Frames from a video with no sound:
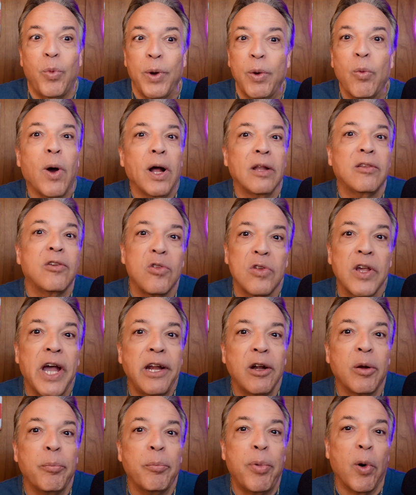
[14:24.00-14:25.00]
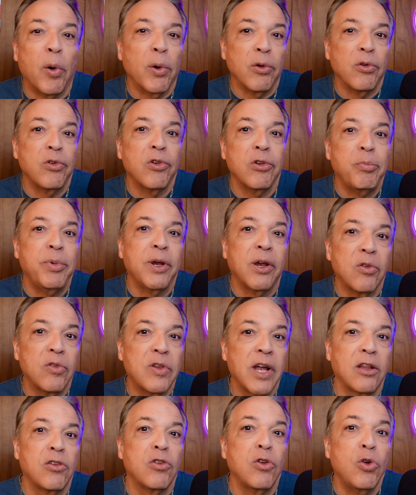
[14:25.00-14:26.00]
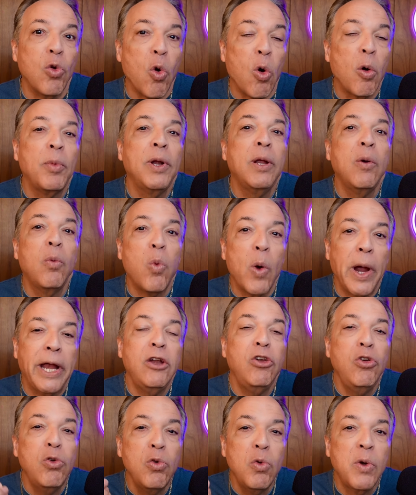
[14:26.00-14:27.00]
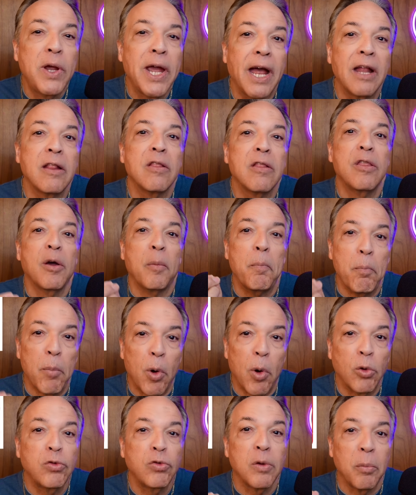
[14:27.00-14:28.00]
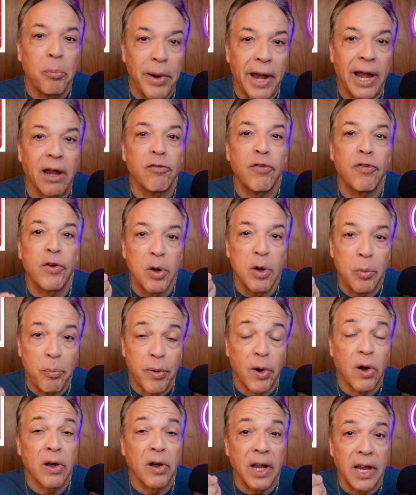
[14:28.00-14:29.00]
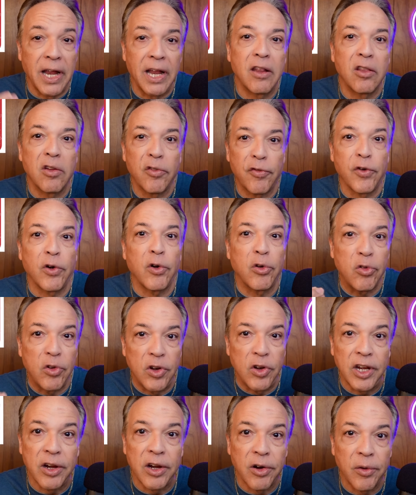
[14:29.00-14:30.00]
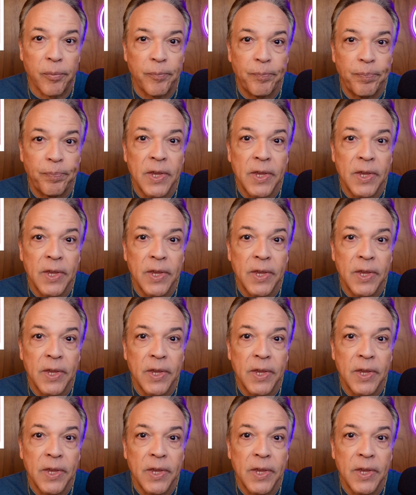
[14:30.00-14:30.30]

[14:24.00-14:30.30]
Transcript: we want the sign up bonuses because that's normally when you get the most bang for your buck in the first year.